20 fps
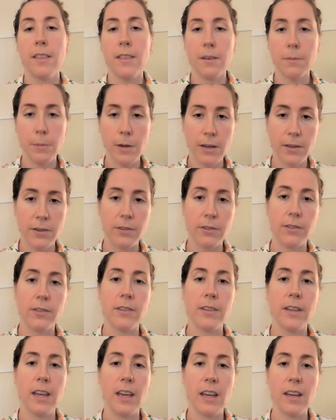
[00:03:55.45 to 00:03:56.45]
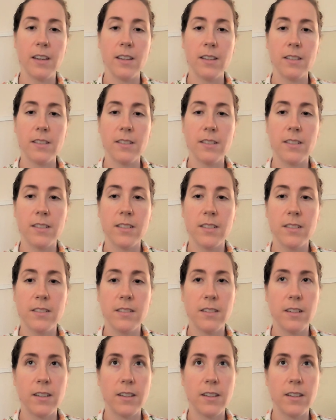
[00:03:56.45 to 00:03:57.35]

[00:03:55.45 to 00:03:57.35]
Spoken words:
the model and